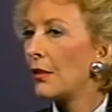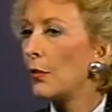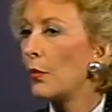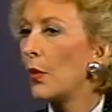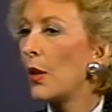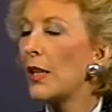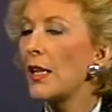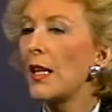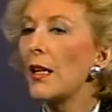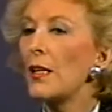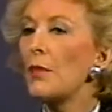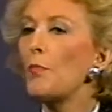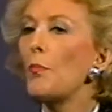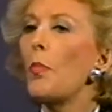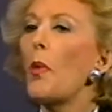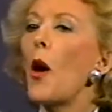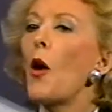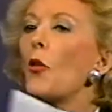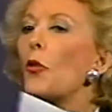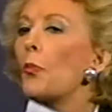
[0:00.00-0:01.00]
We need
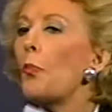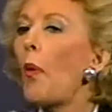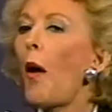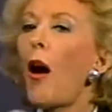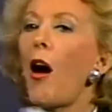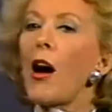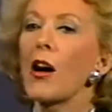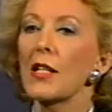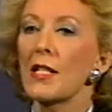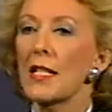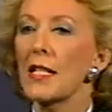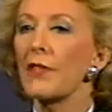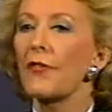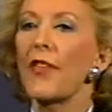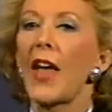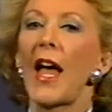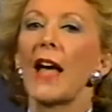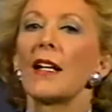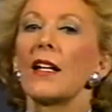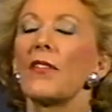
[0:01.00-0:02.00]
both parts of
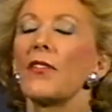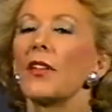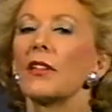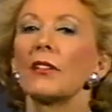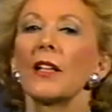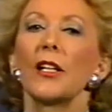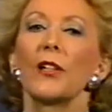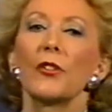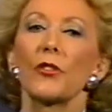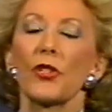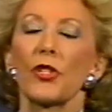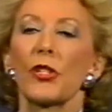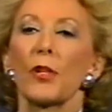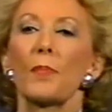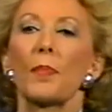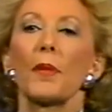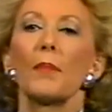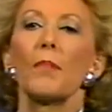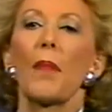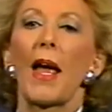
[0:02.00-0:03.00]
that in the
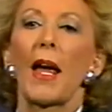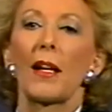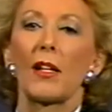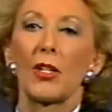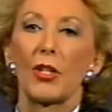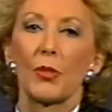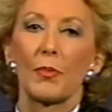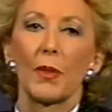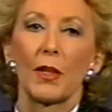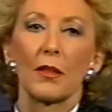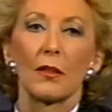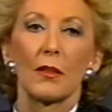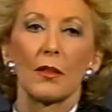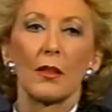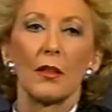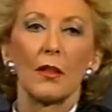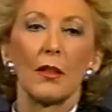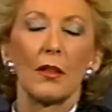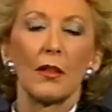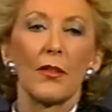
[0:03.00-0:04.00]
leadership and management,
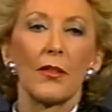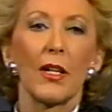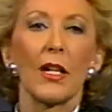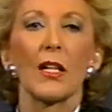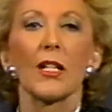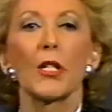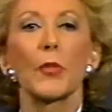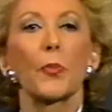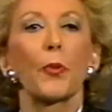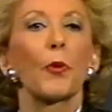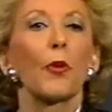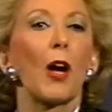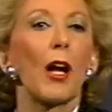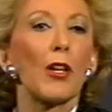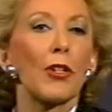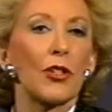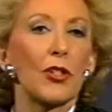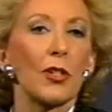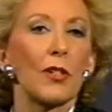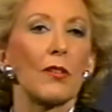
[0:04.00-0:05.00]
the
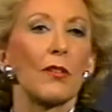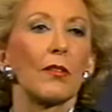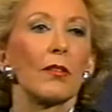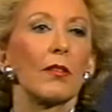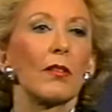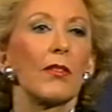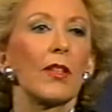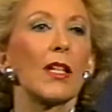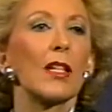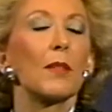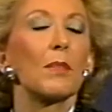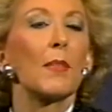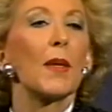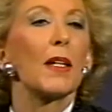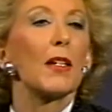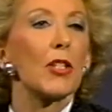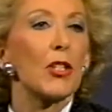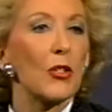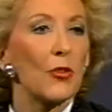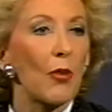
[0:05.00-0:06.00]
inspiration, the
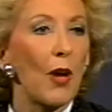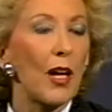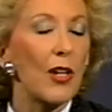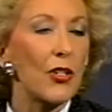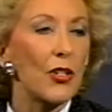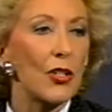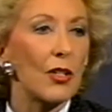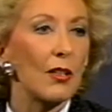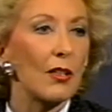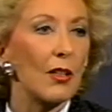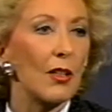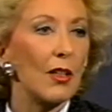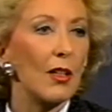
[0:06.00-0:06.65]
administration.